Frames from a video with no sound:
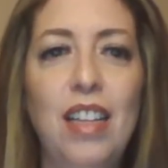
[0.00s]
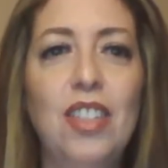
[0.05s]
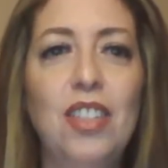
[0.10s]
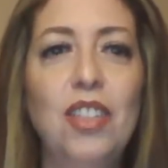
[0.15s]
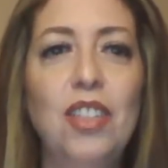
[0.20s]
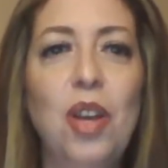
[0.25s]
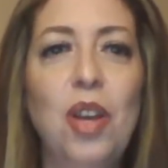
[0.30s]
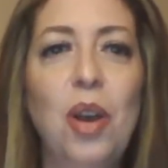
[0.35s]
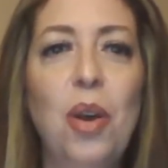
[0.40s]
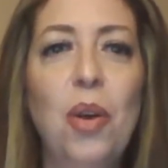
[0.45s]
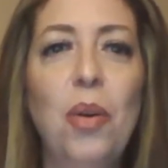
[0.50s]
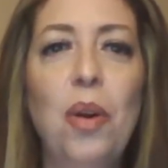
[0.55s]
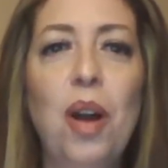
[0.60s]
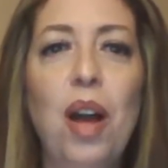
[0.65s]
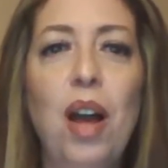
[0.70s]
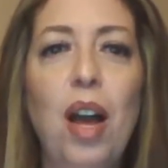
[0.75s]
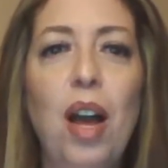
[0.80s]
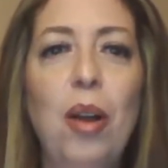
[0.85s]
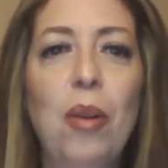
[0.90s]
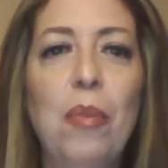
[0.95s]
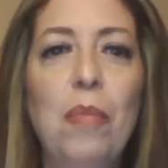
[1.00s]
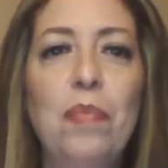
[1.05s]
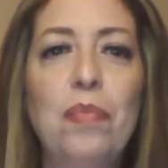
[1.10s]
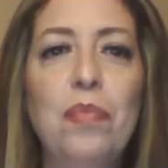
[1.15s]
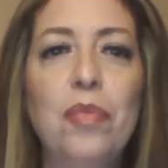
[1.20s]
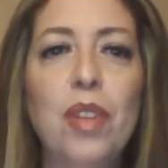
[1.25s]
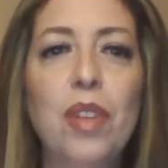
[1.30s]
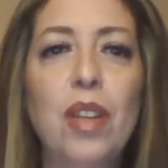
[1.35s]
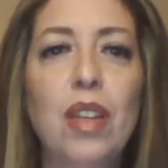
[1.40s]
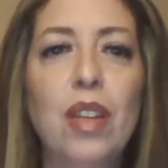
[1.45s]
So
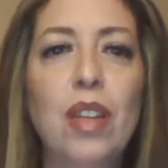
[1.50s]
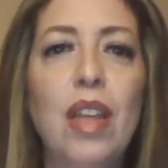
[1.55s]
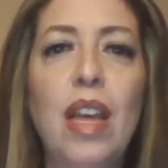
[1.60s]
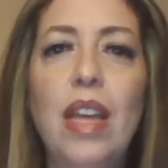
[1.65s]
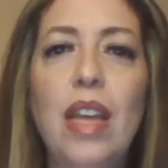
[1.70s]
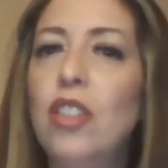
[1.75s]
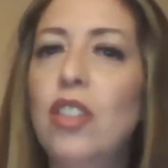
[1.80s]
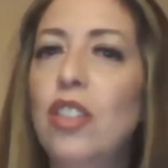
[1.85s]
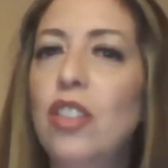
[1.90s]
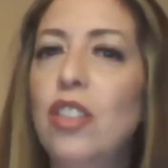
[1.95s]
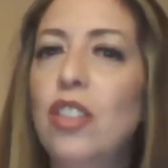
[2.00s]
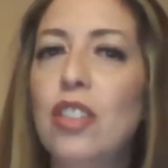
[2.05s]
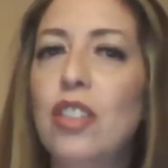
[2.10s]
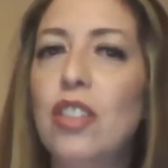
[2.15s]
then